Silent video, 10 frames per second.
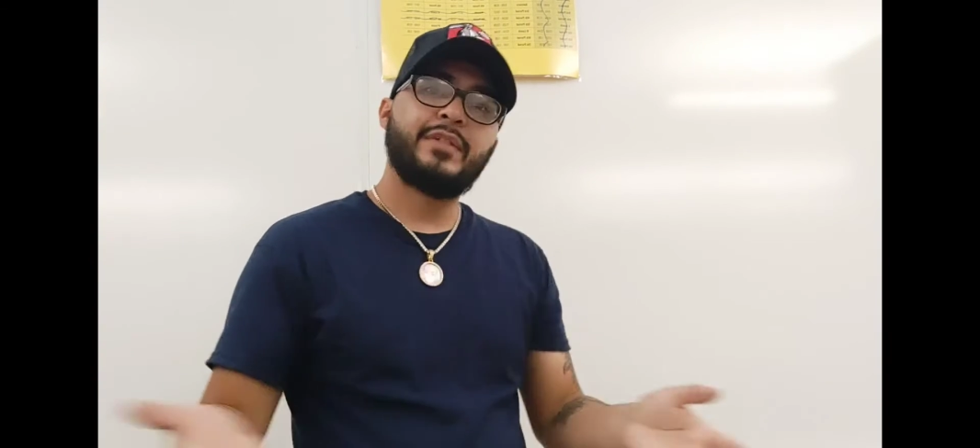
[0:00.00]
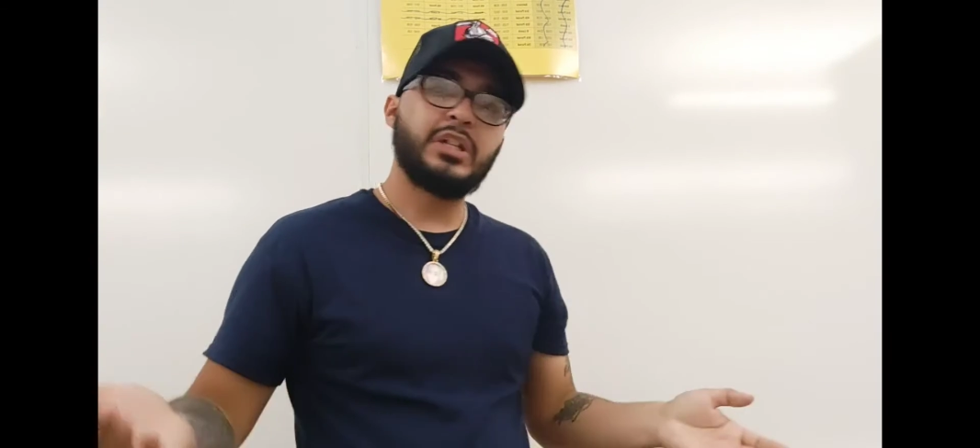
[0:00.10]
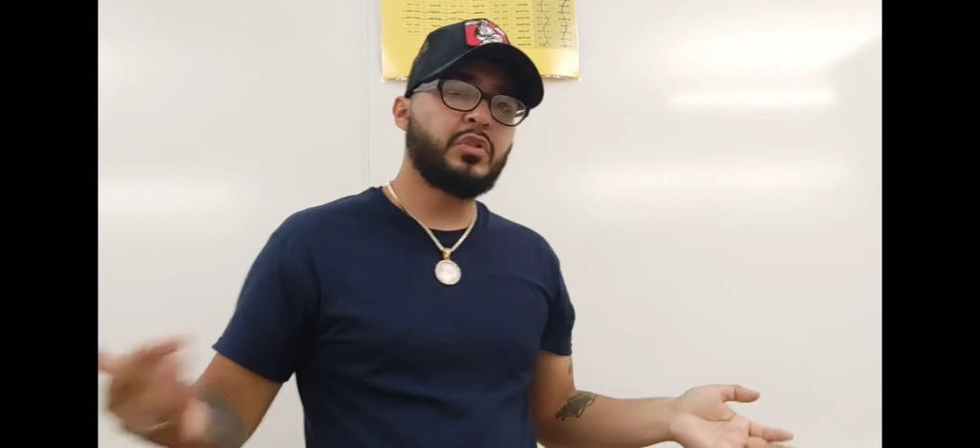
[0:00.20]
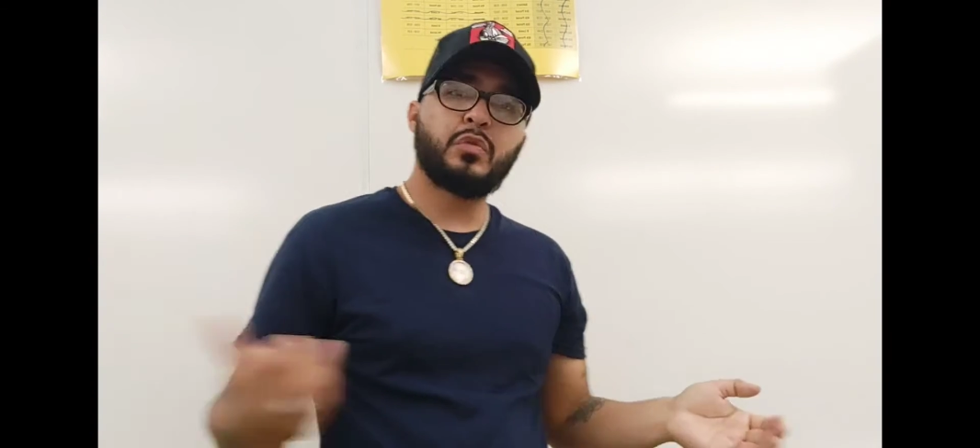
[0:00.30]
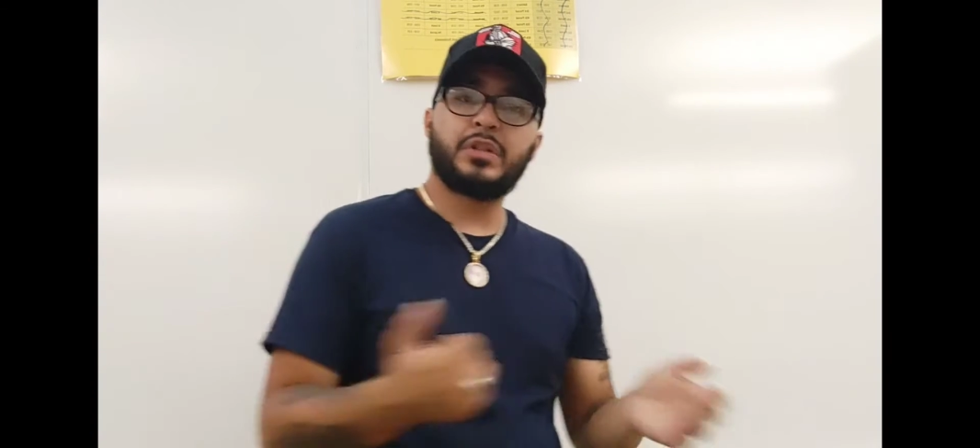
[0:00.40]

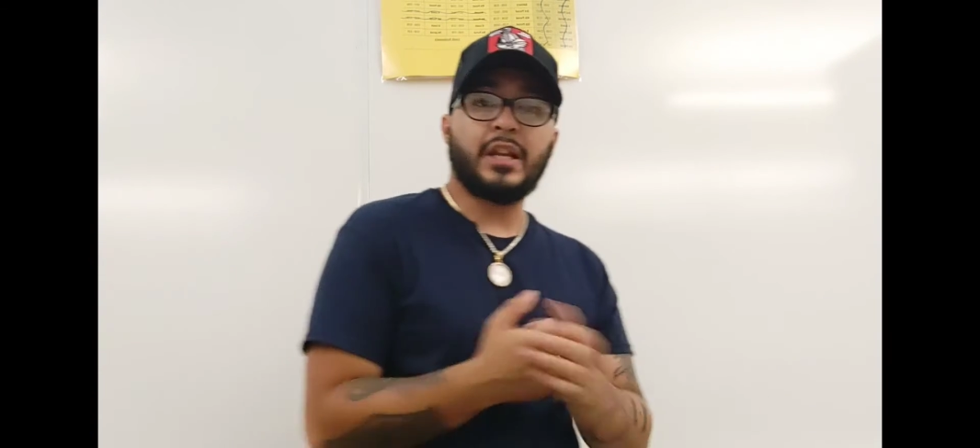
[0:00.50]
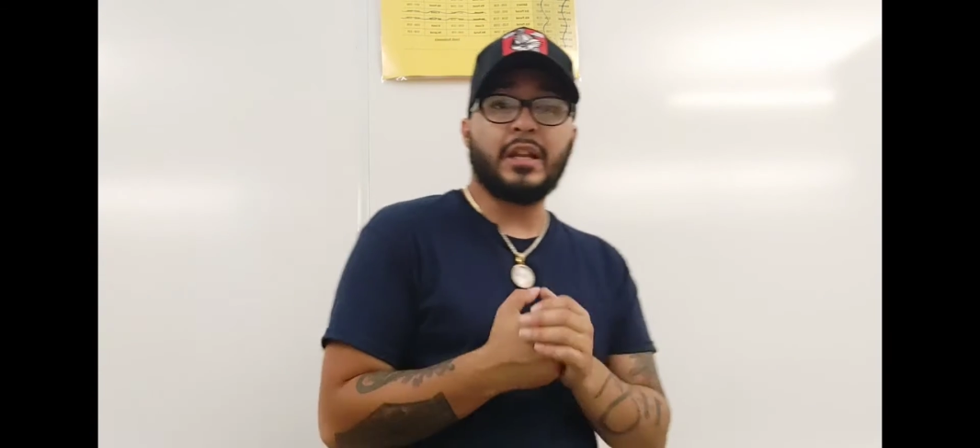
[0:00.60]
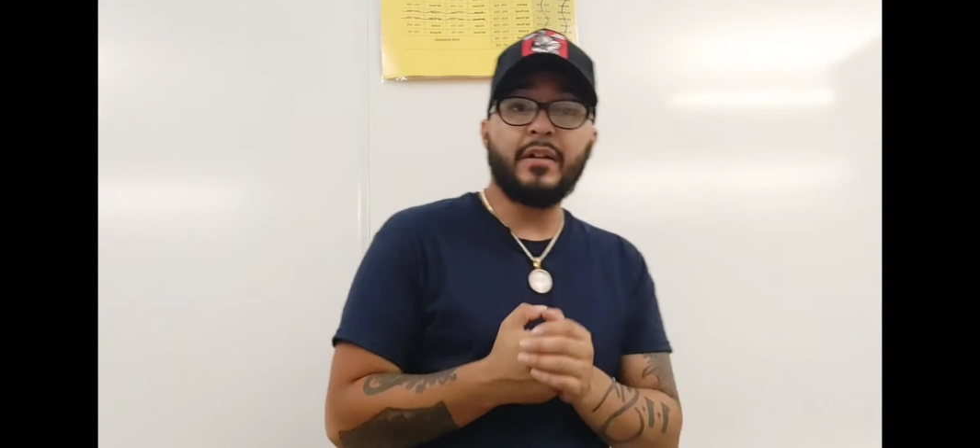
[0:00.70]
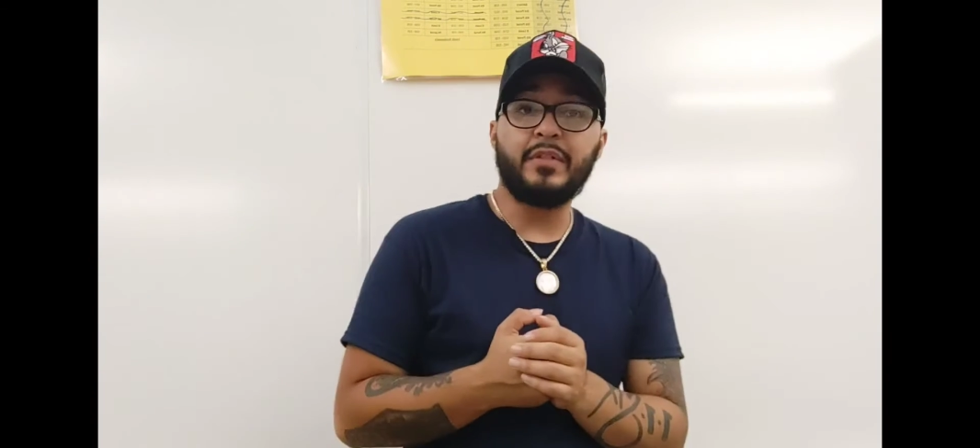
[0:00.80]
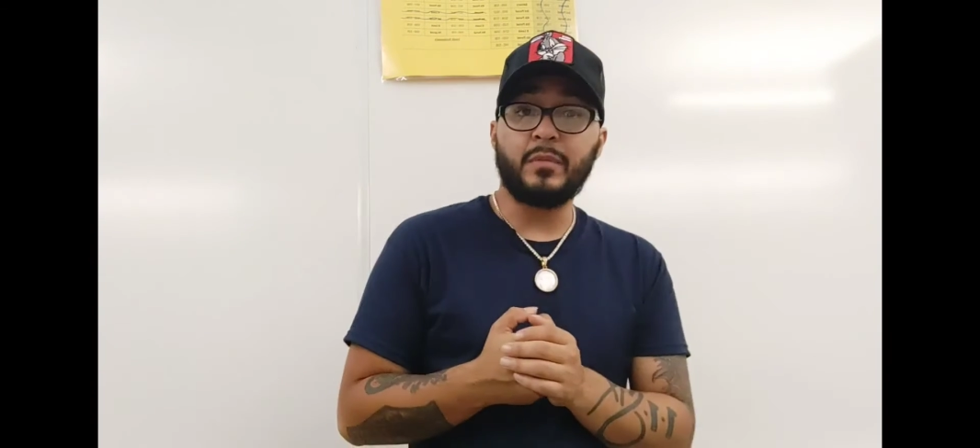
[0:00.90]
Visuals, I
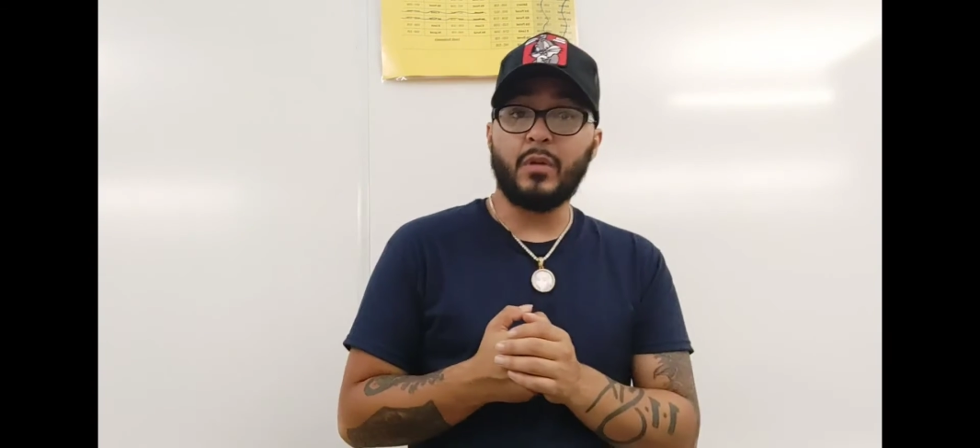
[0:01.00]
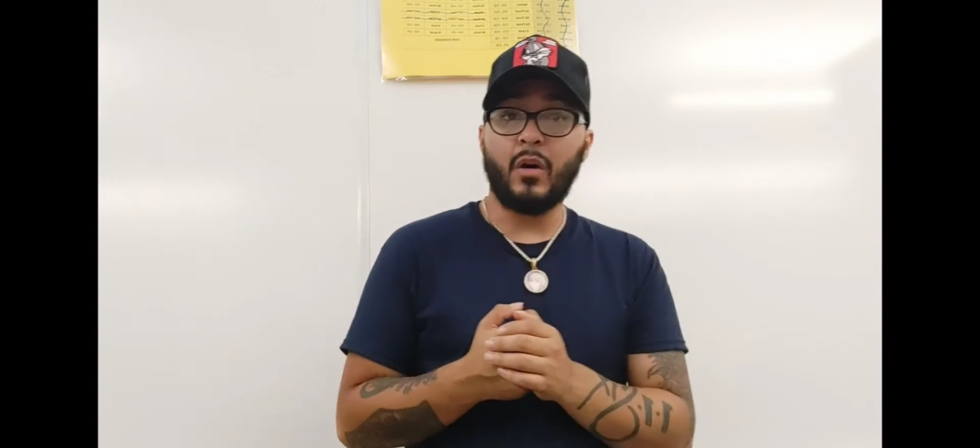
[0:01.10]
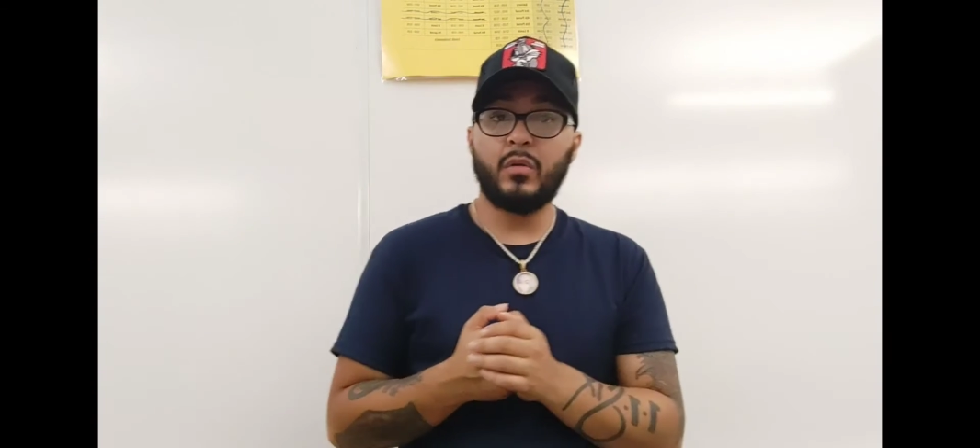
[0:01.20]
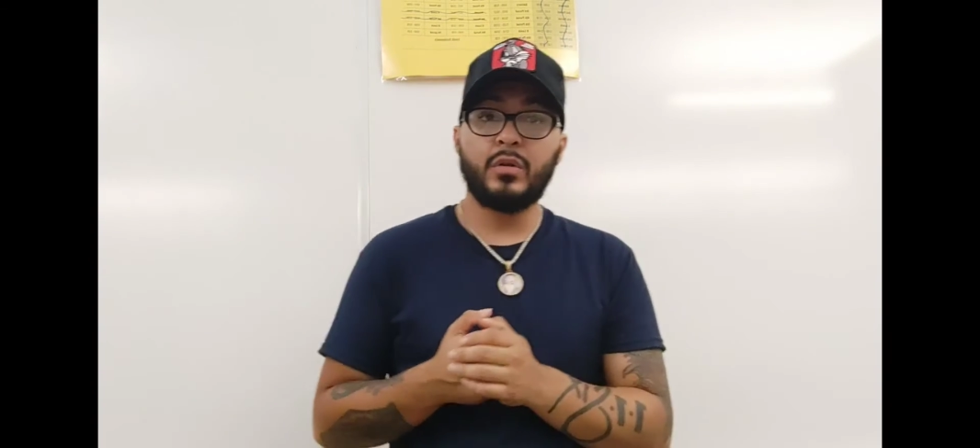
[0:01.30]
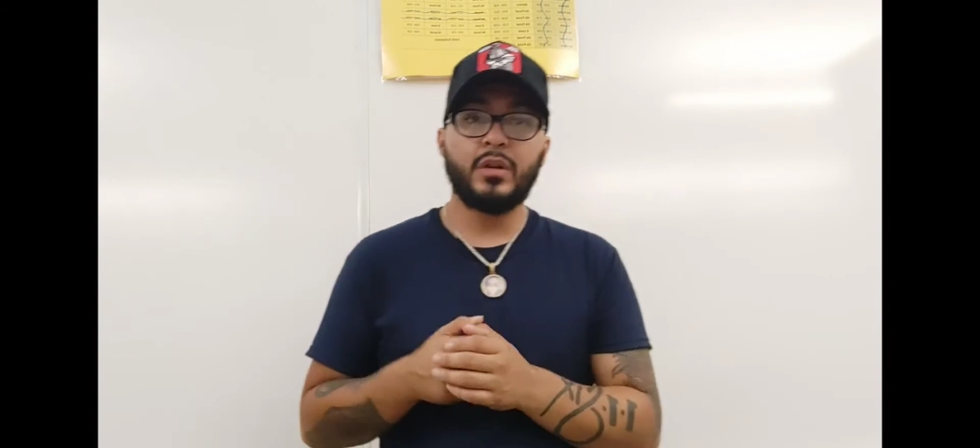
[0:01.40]
loved it,
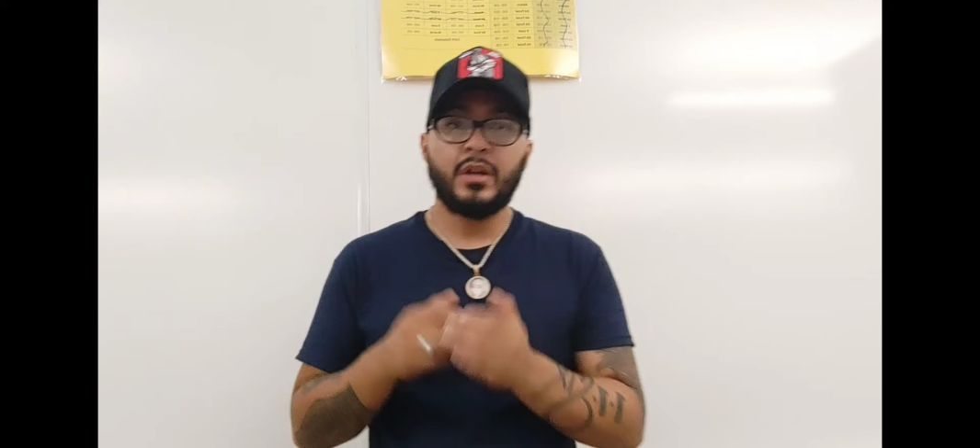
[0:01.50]
bro.